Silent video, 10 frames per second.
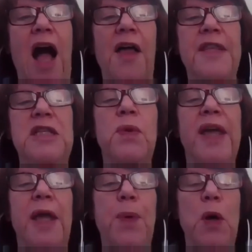This will
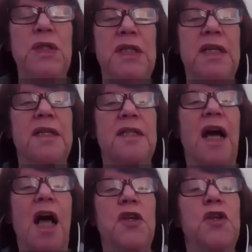get posted
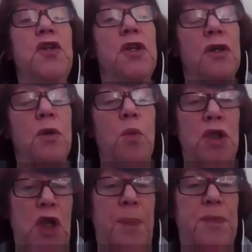under your
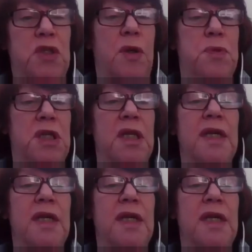workshop description,